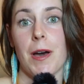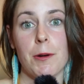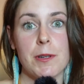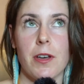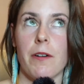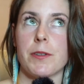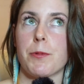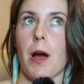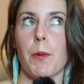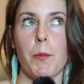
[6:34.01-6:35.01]
How do we solve this
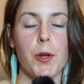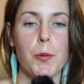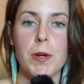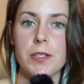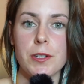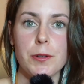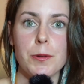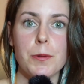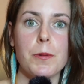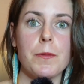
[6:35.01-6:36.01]
problem? What do we do?